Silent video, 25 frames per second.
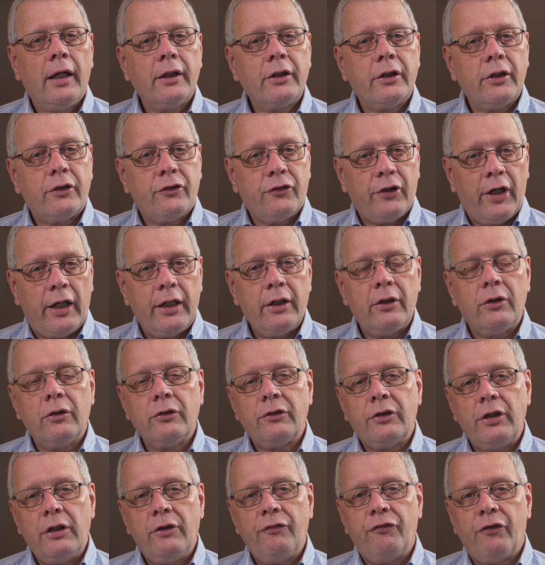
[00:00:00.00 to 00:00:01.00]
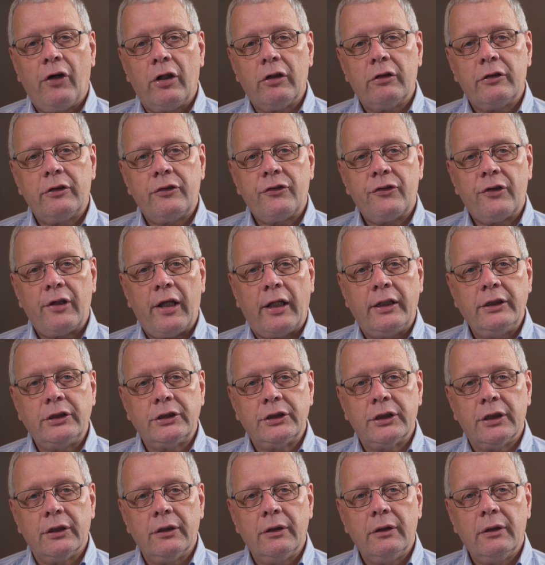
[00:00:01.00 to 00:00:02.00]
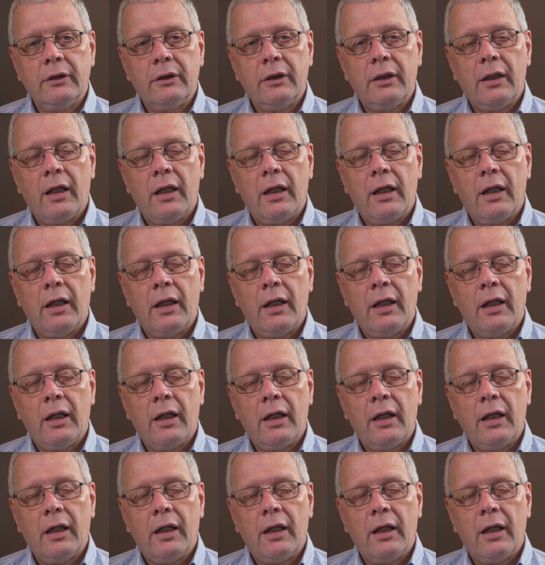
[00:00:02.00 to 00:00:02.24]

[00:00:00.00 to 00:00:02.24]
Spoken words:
curtail deforestation,